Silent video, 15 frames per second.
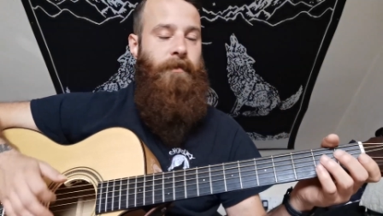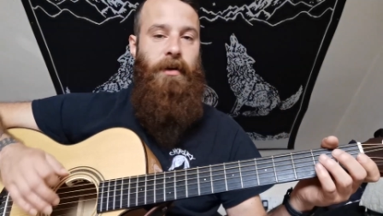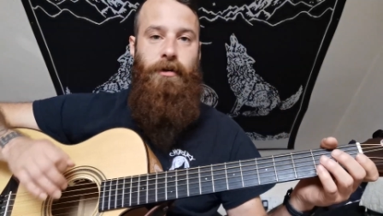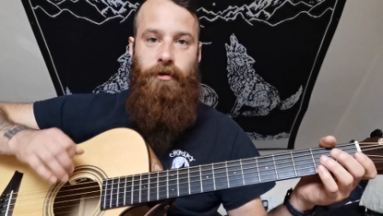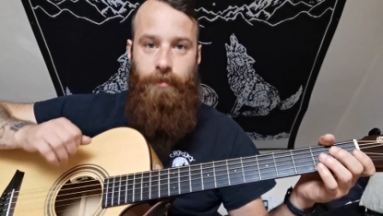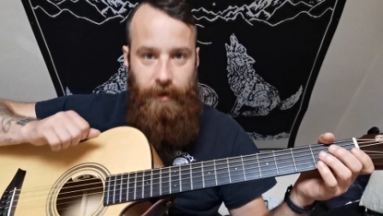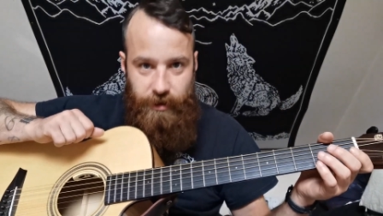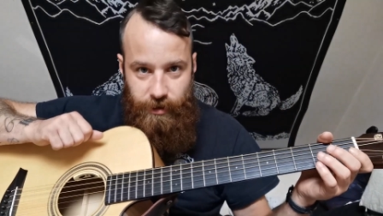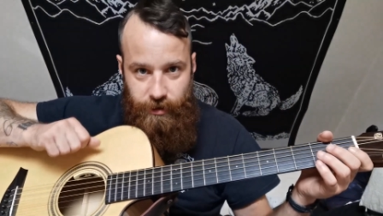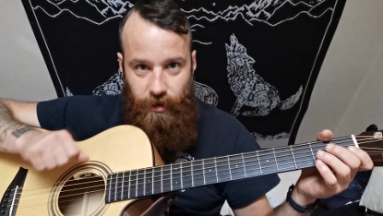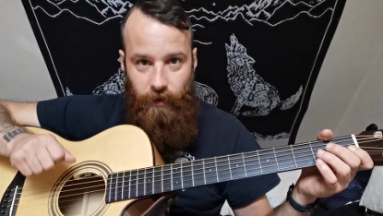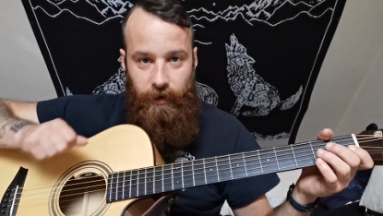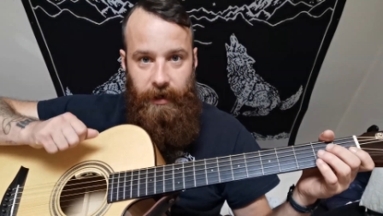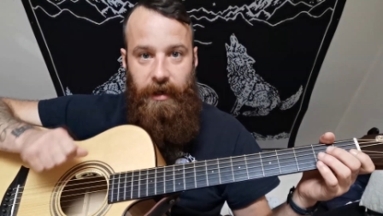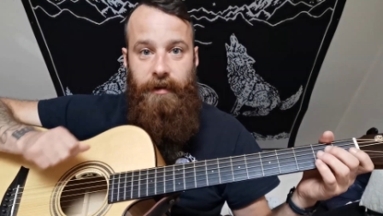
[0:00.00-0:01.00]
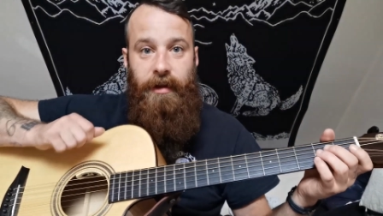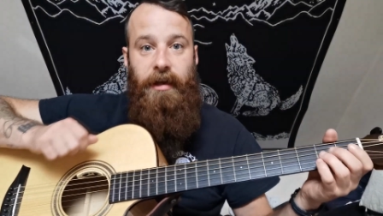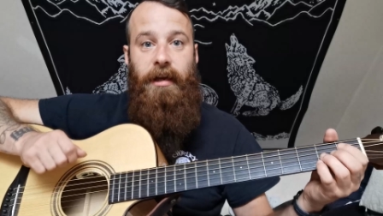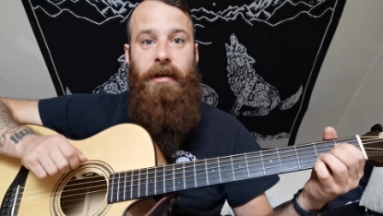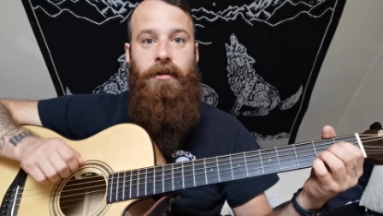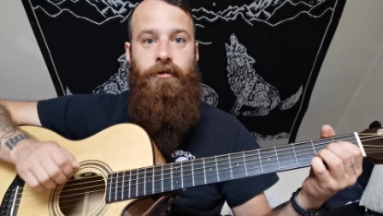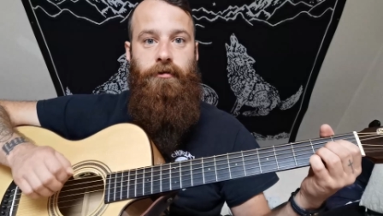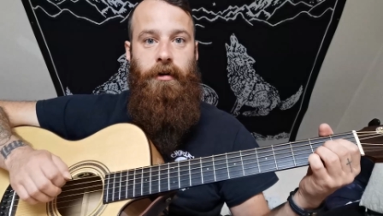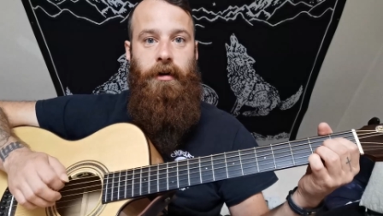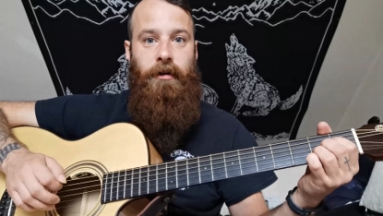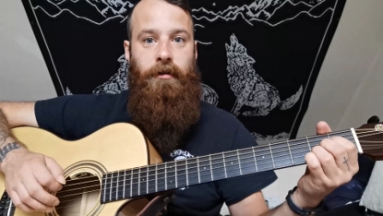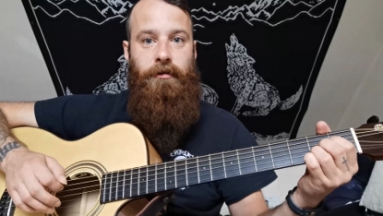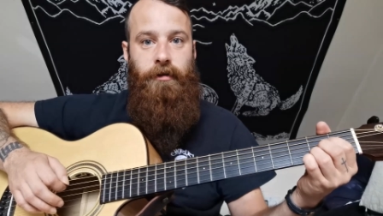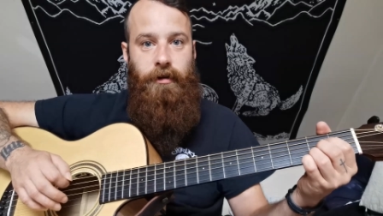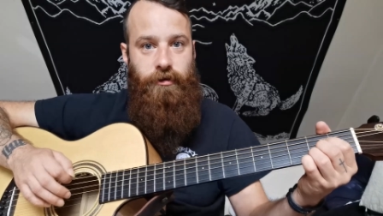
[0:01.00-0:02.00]
It just means you don't hit the E
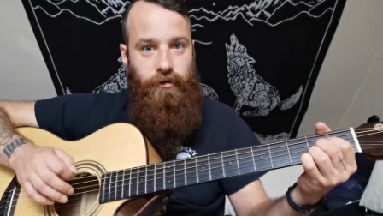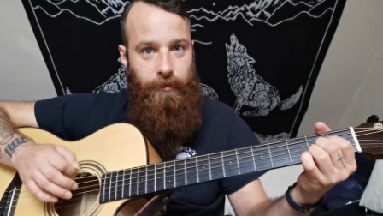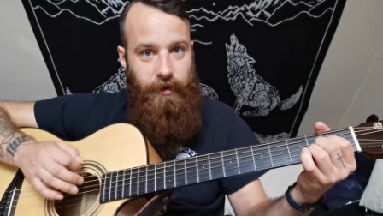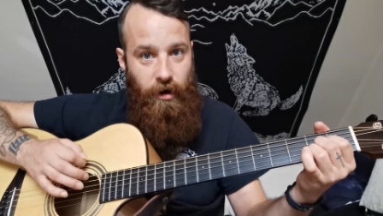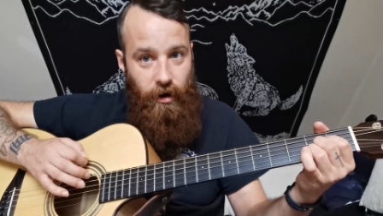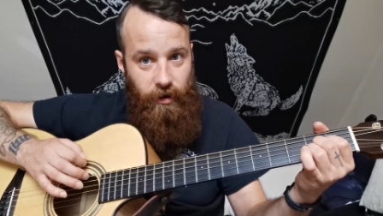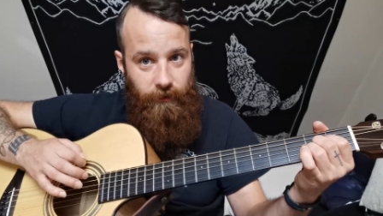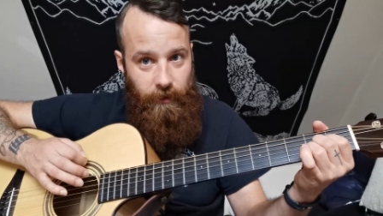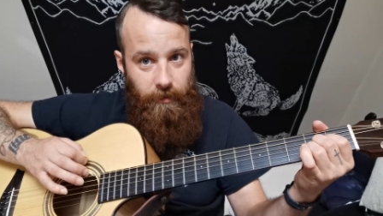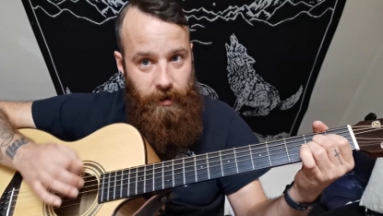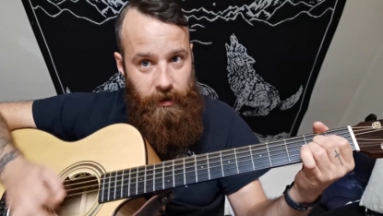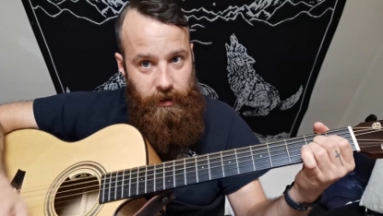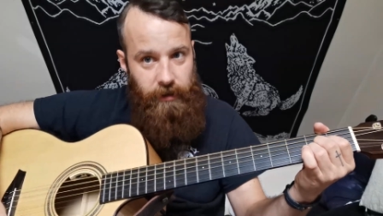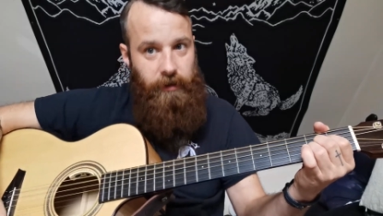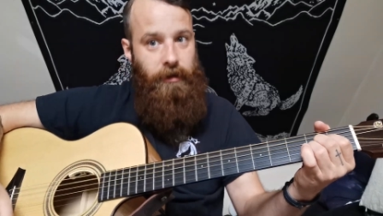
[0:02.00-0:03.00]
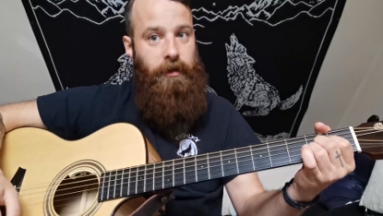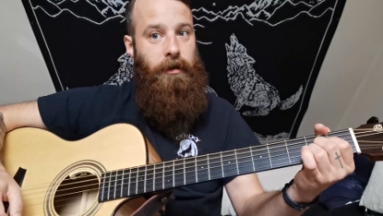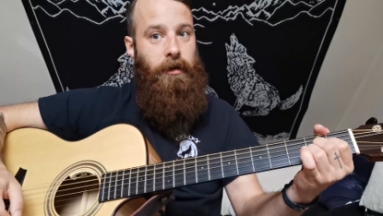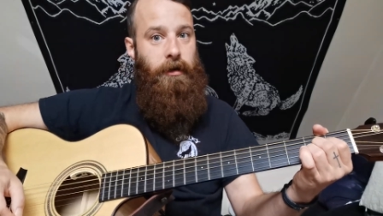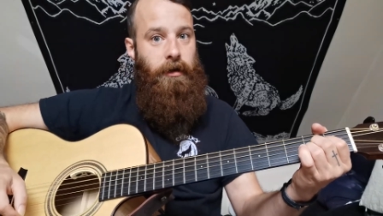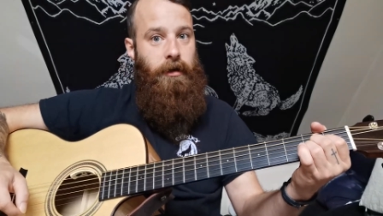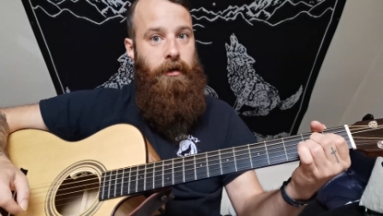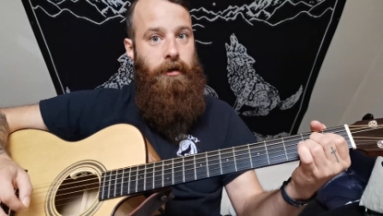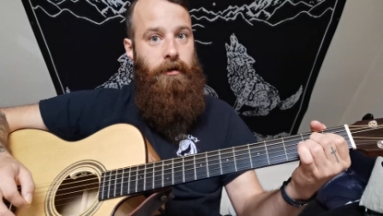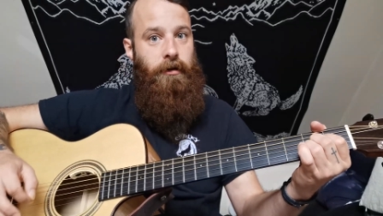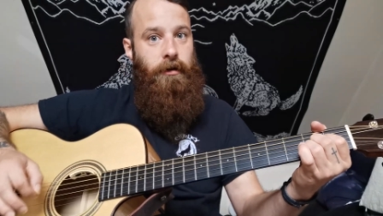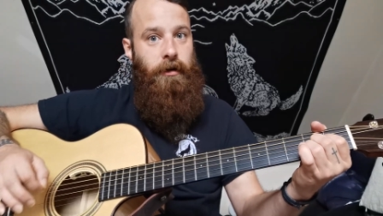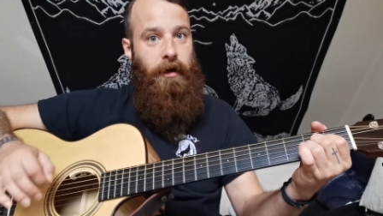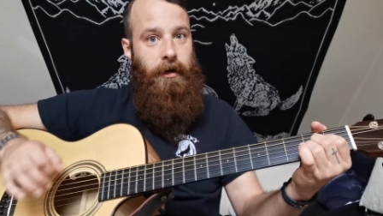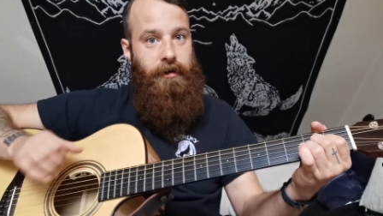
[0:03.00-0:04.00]
string. So you're strumming all of them
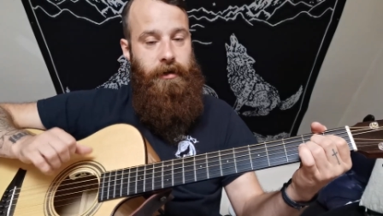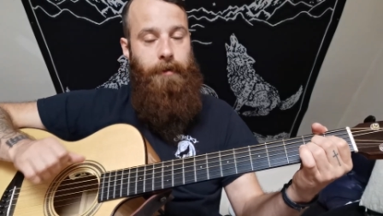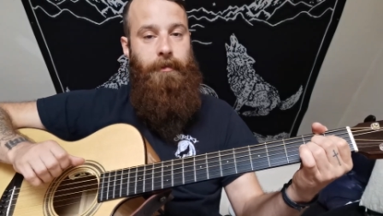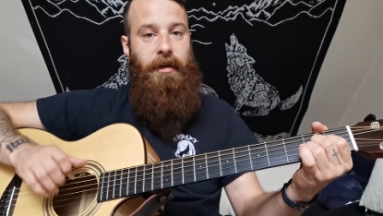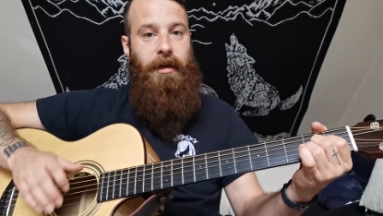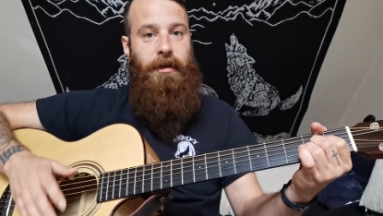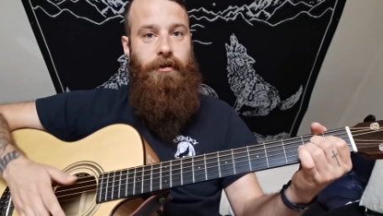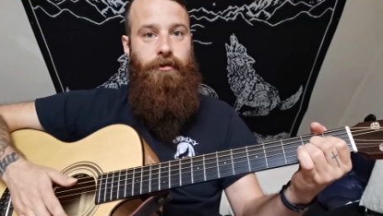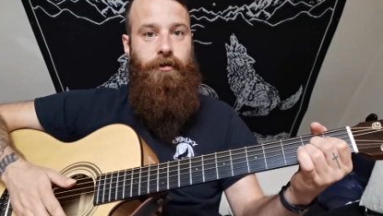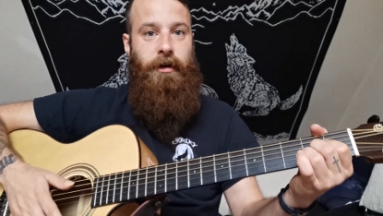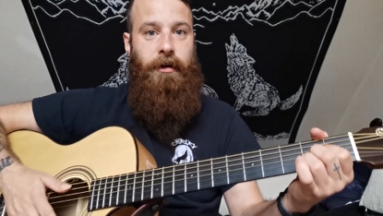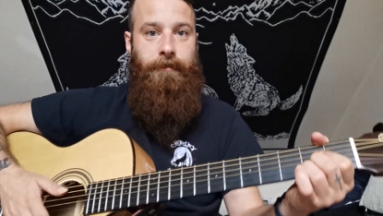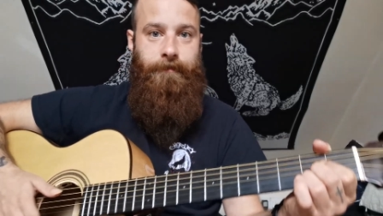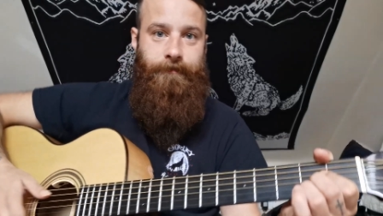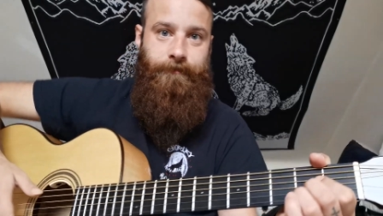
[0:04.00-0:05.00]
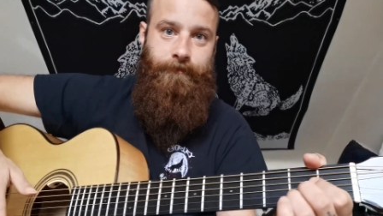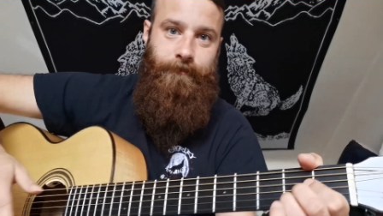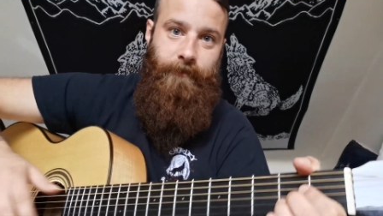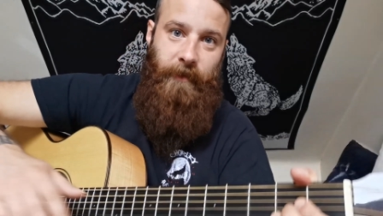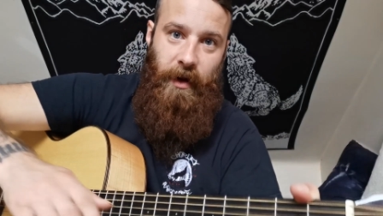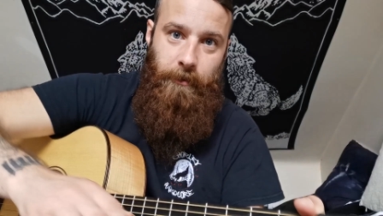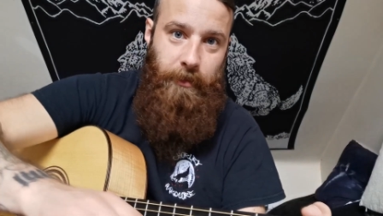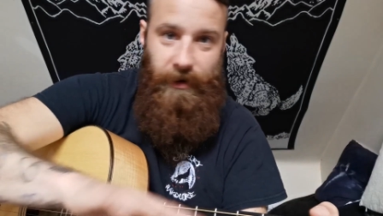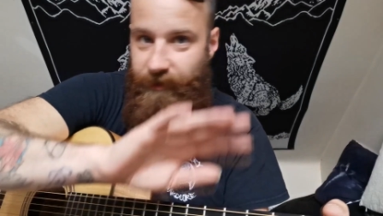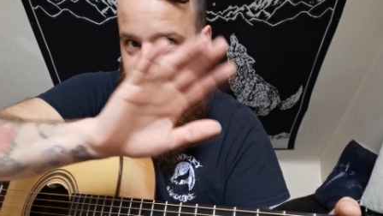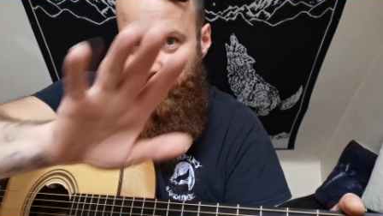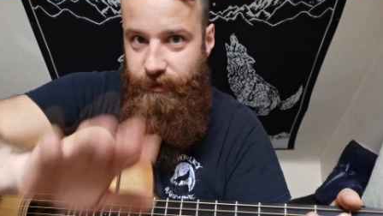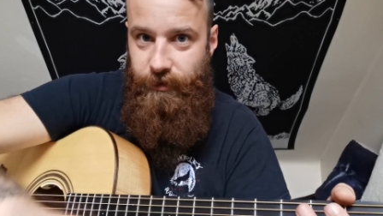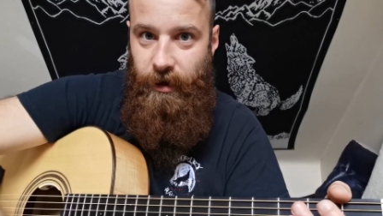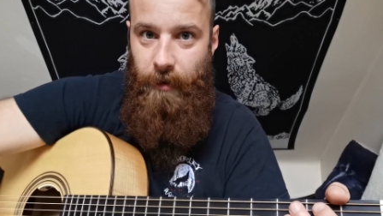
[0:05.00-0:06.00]
except the E string. But if
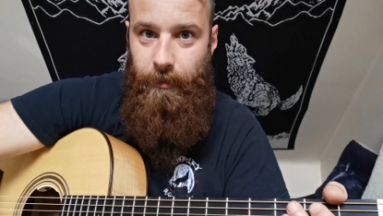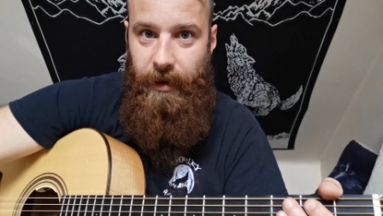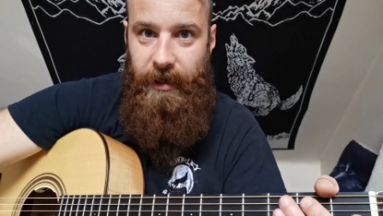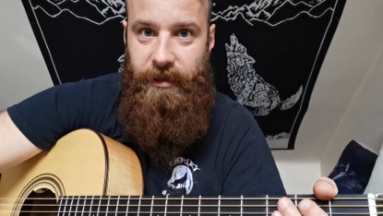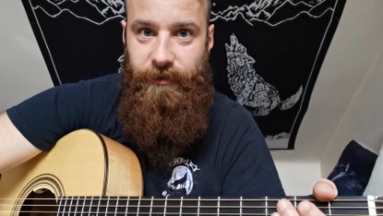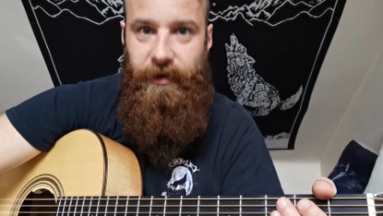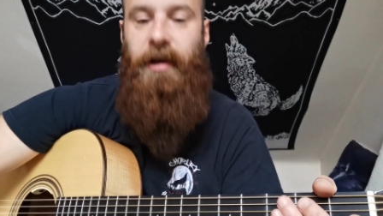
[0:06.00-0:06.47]
that's too complex,